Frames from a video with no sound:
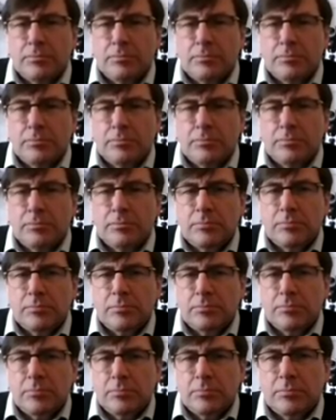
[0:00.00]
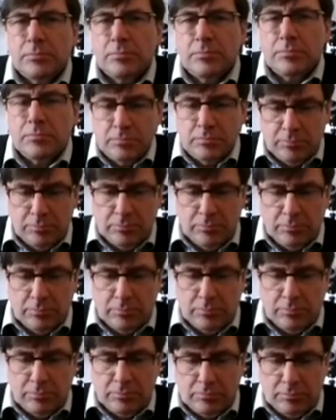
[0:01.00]

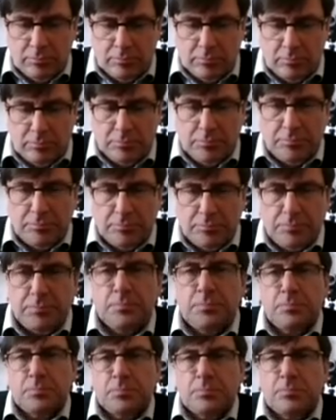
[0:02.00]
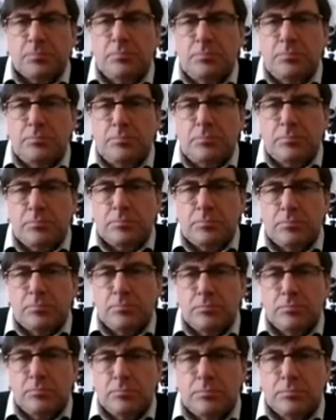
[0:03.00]

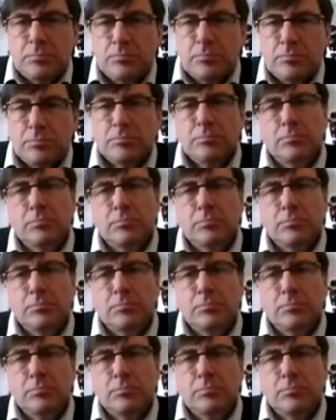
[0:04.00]
(not speaking)